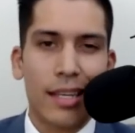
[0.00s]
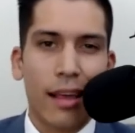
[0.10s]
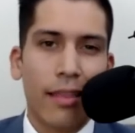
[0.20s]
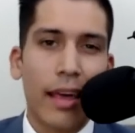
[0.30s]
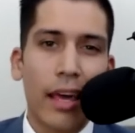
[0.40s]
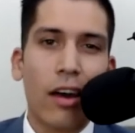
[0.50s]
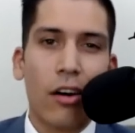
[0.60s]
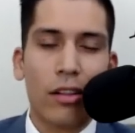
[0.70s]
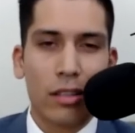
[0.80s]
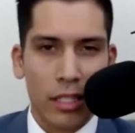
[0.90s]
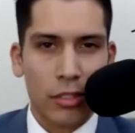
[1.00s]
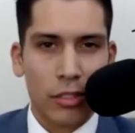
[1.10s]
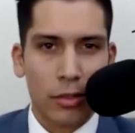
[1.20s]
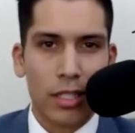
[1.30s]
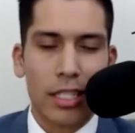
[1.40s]
they are
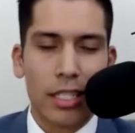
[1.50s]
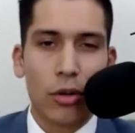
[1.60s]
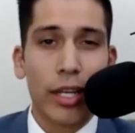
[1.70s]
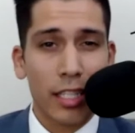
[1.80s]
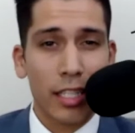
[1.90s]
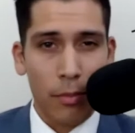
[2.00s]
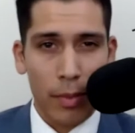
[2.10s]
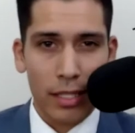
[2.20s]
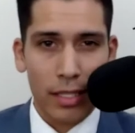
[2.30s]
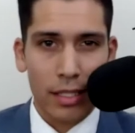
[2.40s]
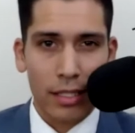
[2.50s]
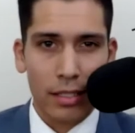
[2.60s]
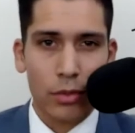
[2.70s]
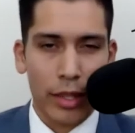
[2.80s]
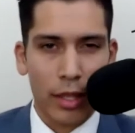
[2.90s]
literally going into
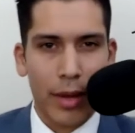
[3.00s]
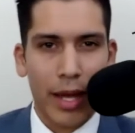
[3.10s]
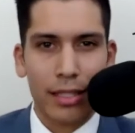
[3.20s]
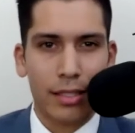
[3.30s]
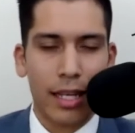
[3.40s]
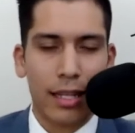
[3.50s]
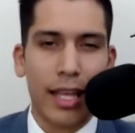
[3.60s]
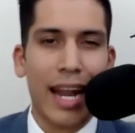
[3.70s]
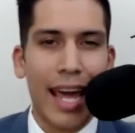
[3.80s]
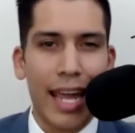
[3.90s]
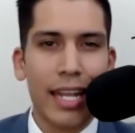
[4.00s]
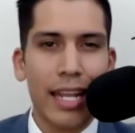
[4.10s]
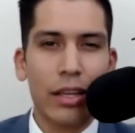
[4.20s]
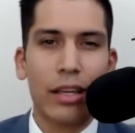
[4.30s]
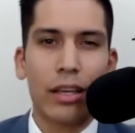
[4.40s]
business with the mindset that
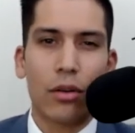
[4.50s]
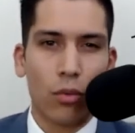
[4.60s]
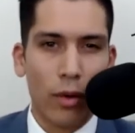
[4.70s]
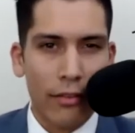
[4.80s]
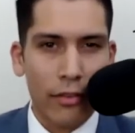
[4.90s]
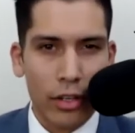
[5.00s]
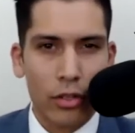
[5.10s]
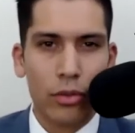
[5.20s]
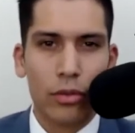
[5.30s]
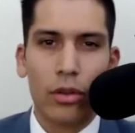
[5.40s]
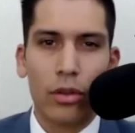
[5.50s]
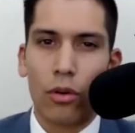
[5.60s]
any revenue